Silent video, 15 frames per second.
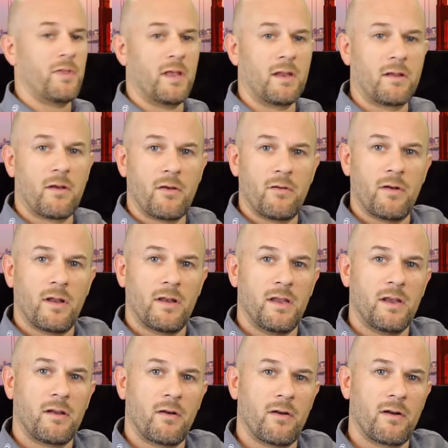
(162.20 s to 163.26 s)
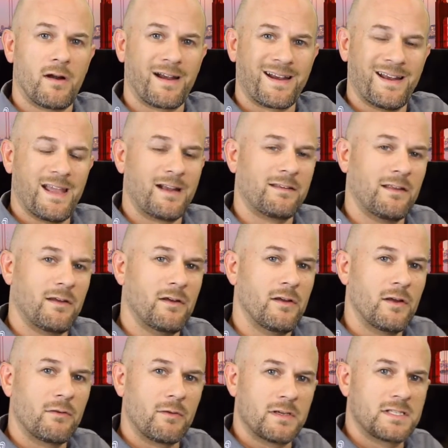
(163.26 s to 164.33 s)
the encoder and decoder are connected,
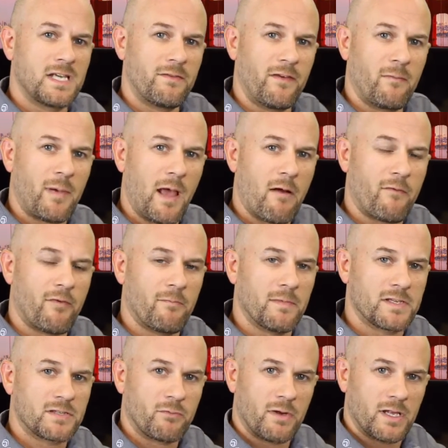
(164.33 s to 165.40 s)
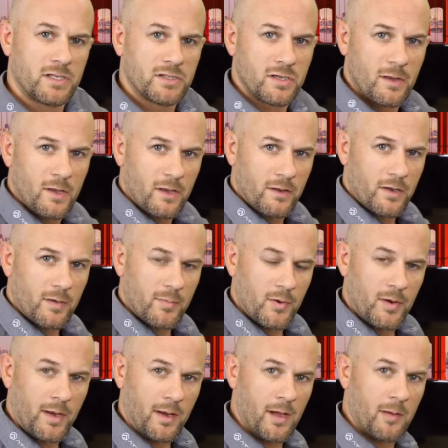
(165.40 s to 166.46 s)
receiving power from the switch. They're
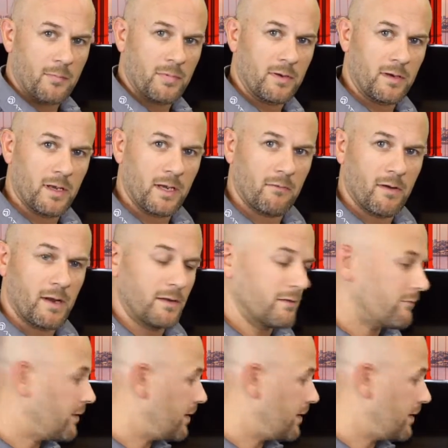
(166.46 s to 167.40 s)
booting up, getting ready to